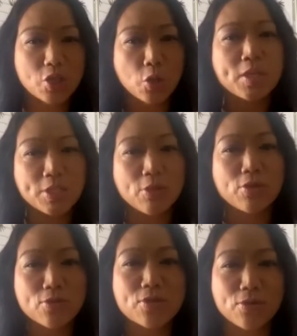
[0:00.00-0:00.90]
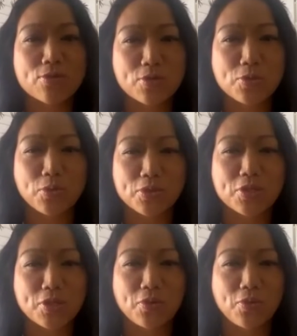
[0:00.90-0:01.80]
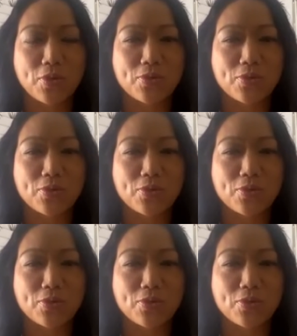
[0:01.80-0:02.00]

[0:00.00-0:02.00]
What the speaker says: So we still use those tools too.